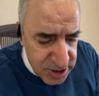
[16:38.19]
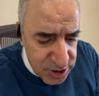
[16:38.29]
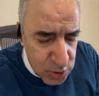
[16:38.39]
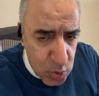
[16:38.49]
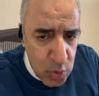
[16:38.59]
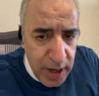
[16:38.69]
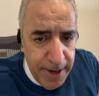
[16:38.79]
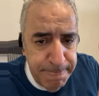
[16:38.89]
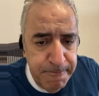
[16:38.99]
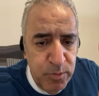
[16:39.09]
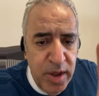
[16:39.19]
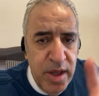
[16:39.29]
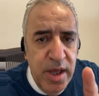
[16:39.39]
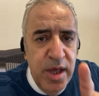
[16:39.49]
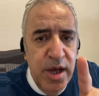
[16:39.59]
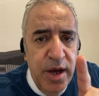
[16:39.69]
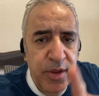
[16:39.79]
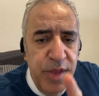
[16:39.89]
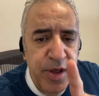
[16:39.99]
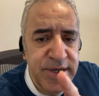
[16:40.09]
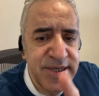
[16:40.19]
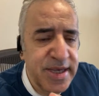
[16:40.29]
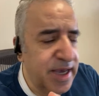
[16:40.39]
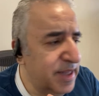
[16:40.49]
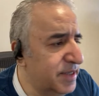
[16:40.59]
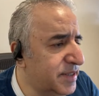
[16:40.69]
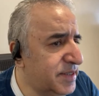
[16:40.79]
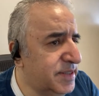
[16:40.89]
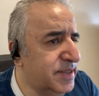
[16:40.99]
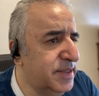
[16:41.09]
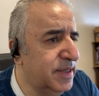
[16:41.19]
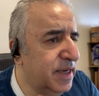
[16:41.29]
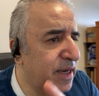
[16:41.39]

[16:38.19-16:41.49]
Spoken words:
So another skills